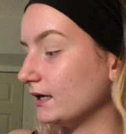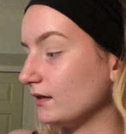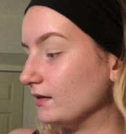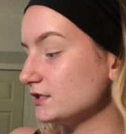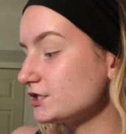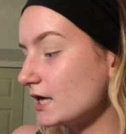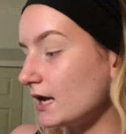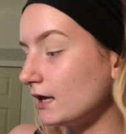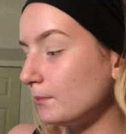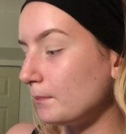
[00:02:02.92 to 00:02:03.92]
this
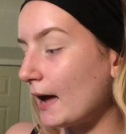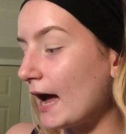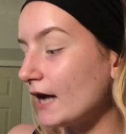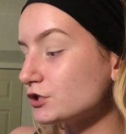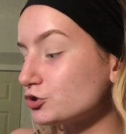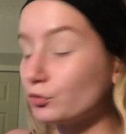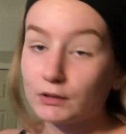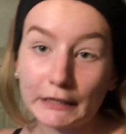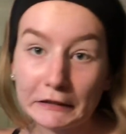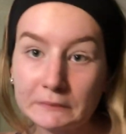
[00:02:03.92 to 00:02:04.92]
shade,
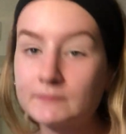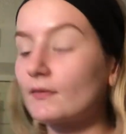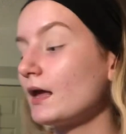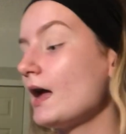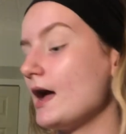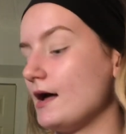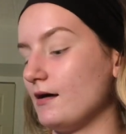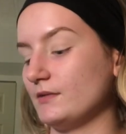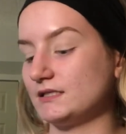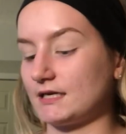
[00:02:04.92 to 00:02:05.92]
Patchouli.
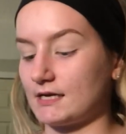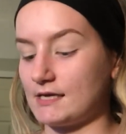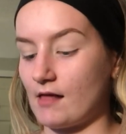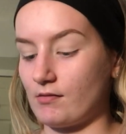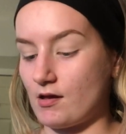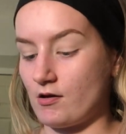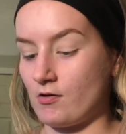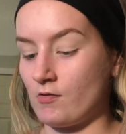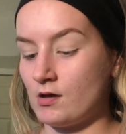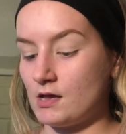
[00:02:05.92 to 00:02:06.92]
It's like a
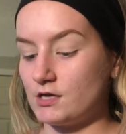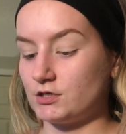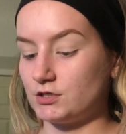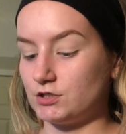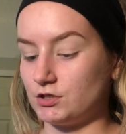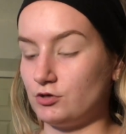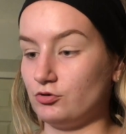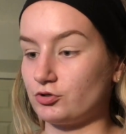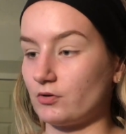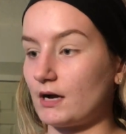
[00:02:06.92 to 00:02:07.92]
yellow
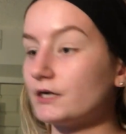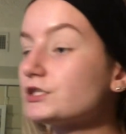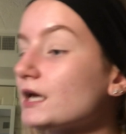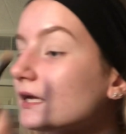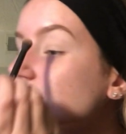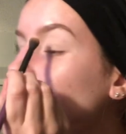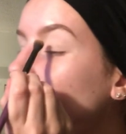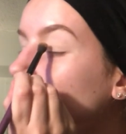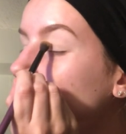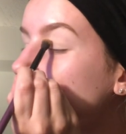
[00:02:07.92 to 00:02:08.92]
neutral kind of shade, so I'm going
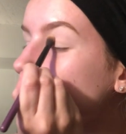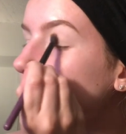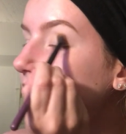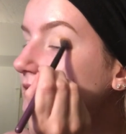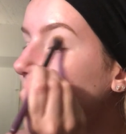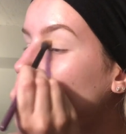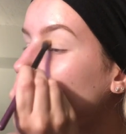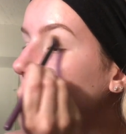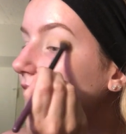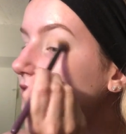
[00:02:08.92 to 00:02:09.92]
to use this as
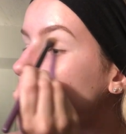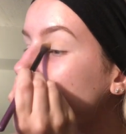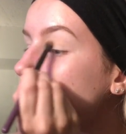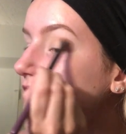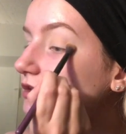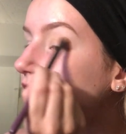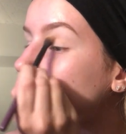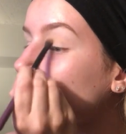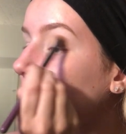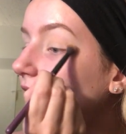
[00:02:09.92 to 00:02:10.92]
my transition
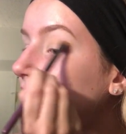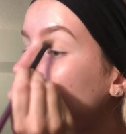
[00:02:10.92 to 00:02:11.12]
shade.